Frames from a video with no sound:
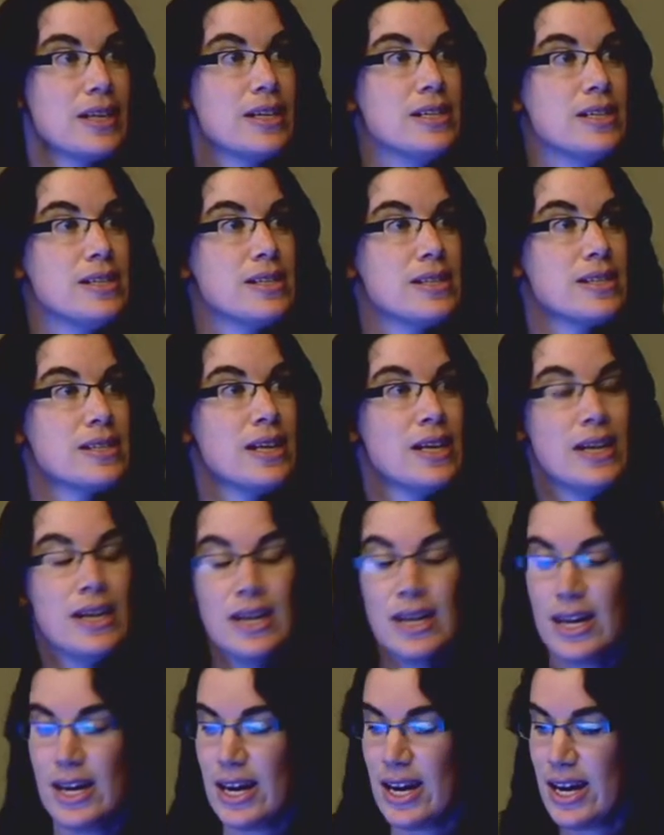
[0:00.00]
sites.
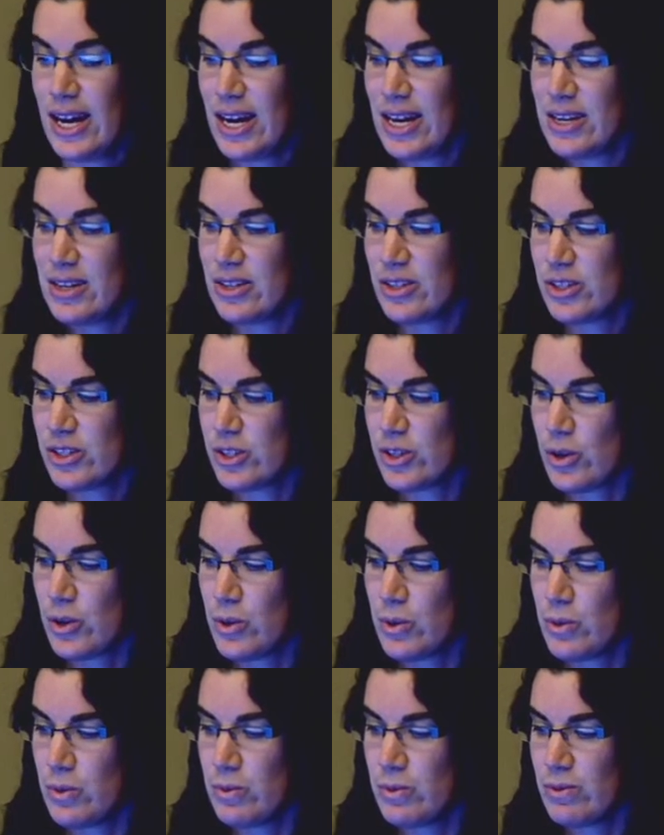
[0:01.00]
And
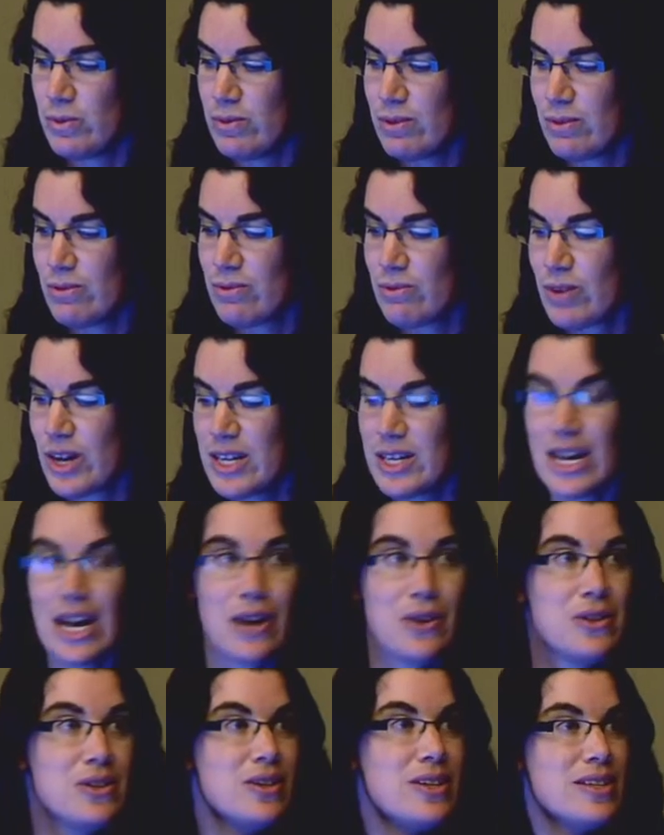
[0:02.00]
so
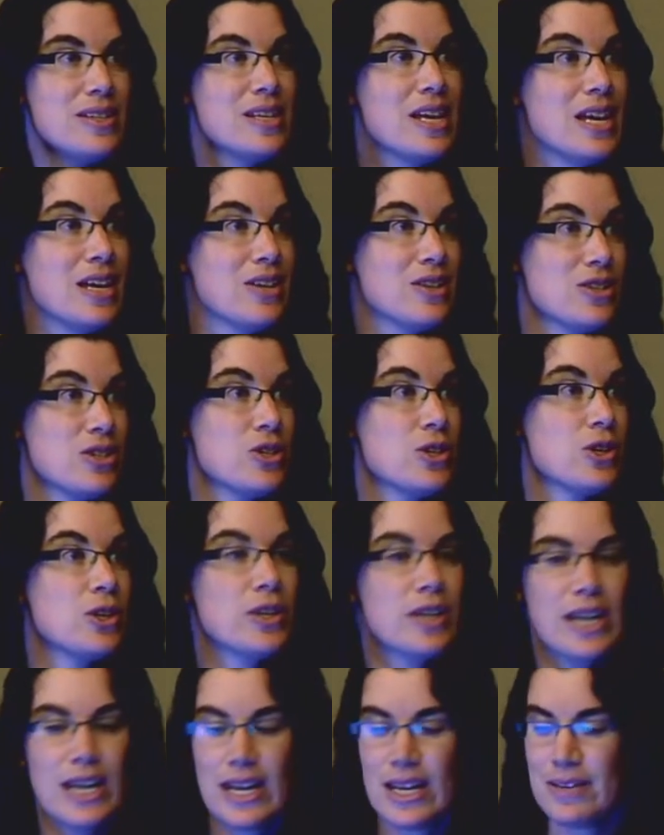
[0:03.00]
right now you can take
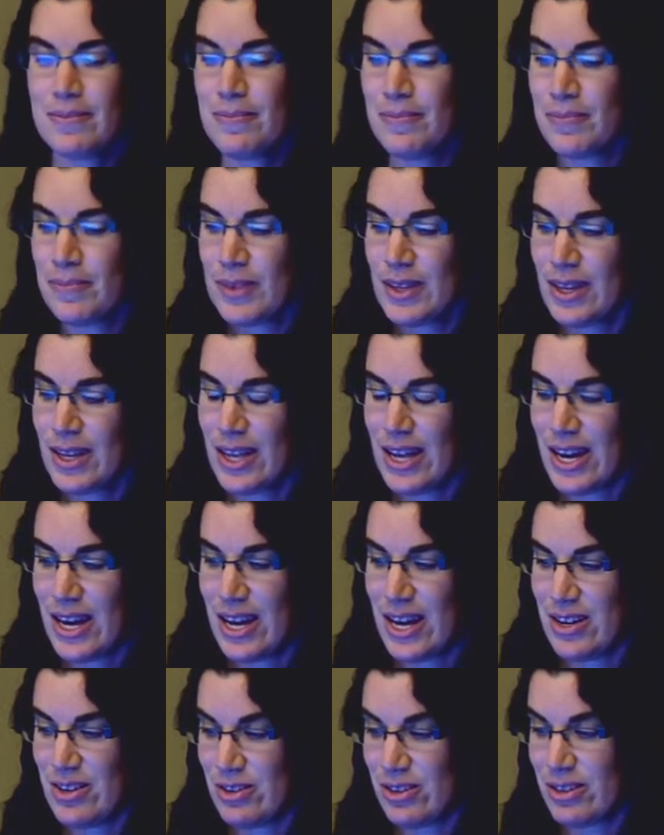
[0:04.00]
sugarcane
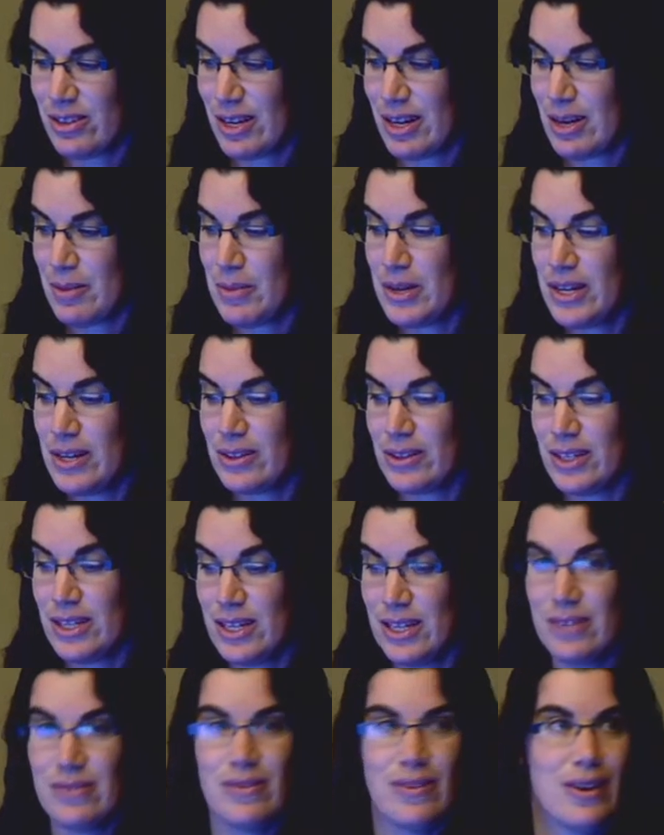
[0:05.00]
and
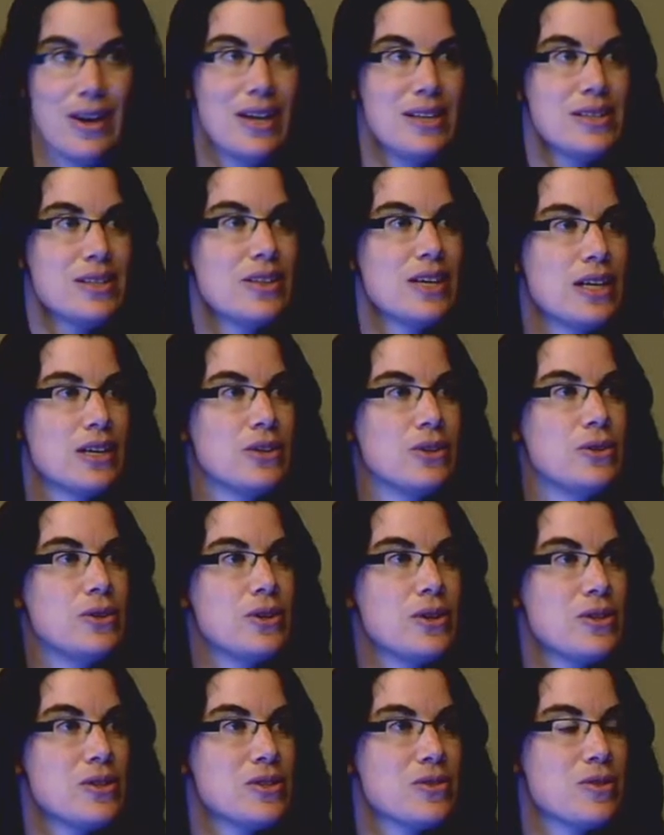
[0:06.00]
immediately isolate
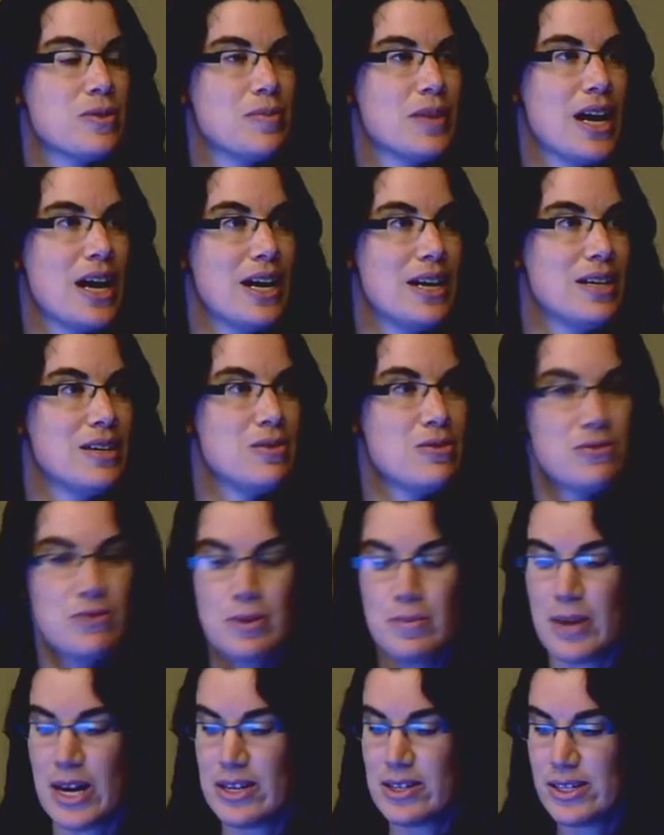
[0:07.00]
glucose from that,
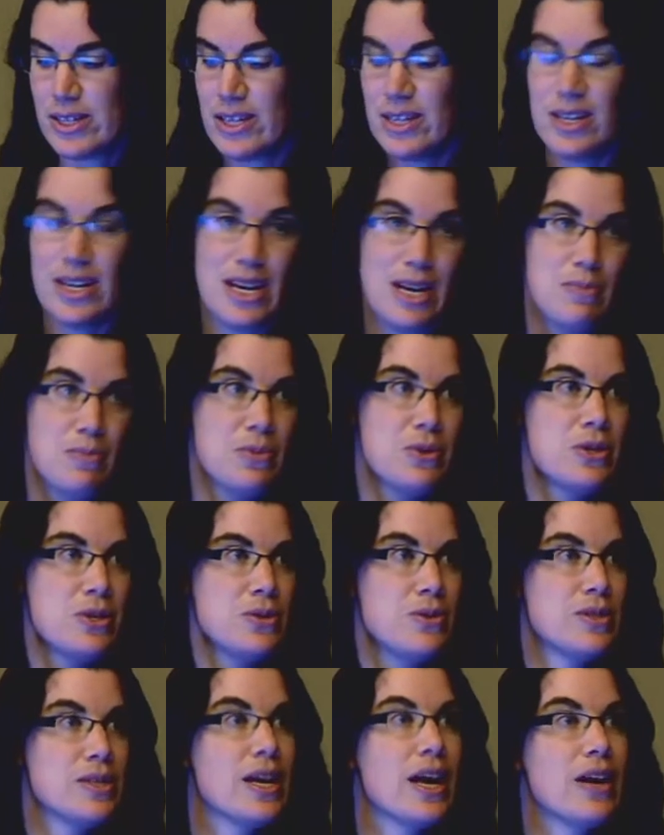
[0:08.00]
ferment it, and
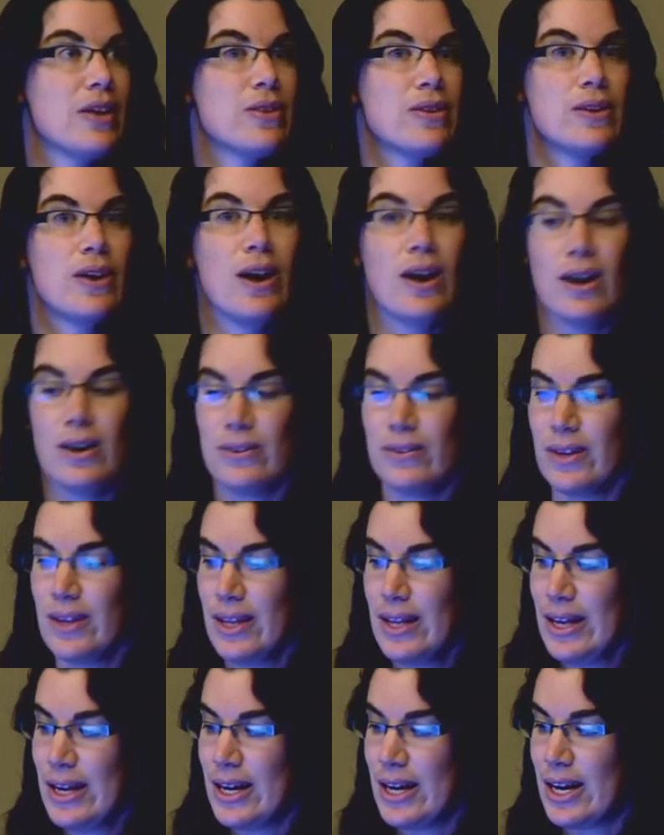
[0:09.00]
produce ethanol.